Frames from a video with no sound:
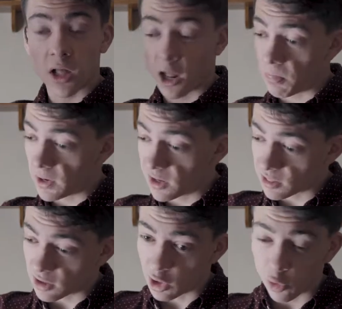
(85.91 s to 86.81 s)
I think it's
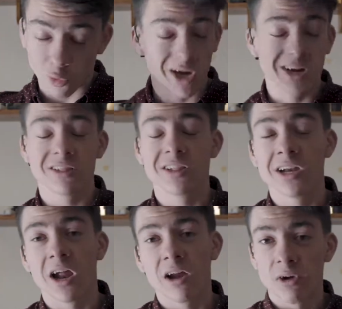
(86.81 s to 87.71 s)
the greatest
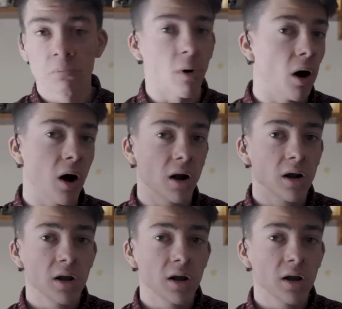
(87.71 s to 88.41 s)
thing I ever bought.